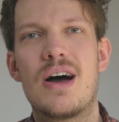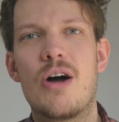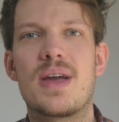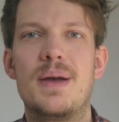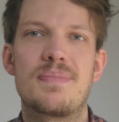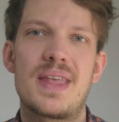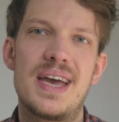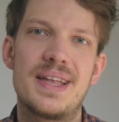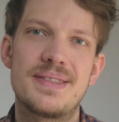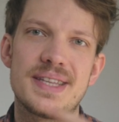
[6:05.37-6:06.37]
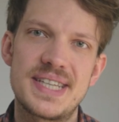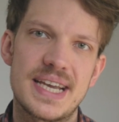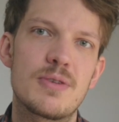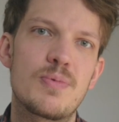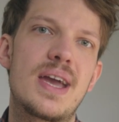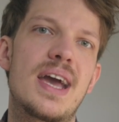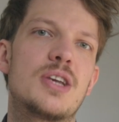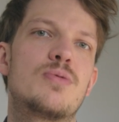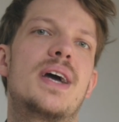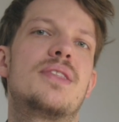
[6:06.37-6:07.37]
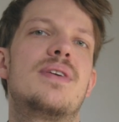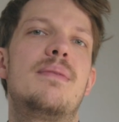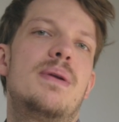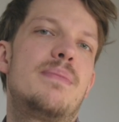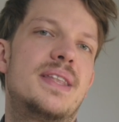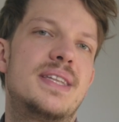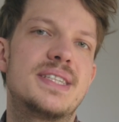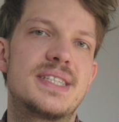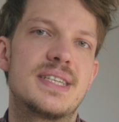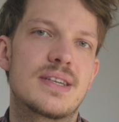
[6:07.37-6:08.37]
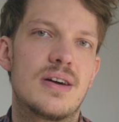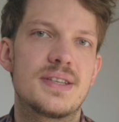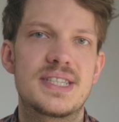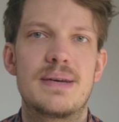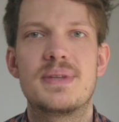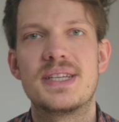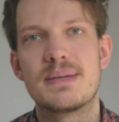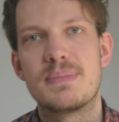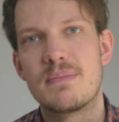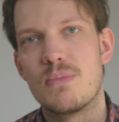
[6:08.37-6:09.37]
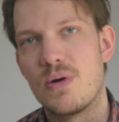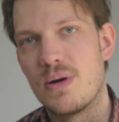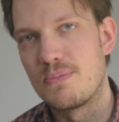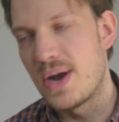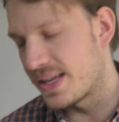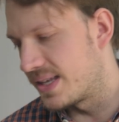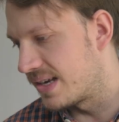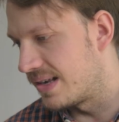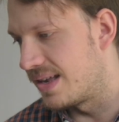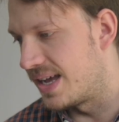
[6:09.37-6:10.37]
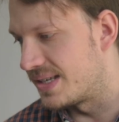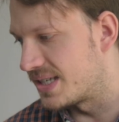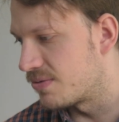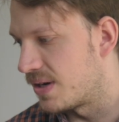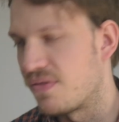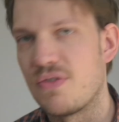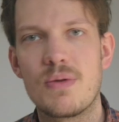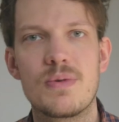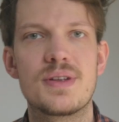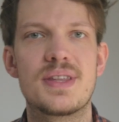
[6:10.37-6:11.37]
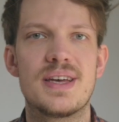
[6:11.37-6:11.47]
Okay, and the second way I try to implement this concept is a bit more practical and straightforward,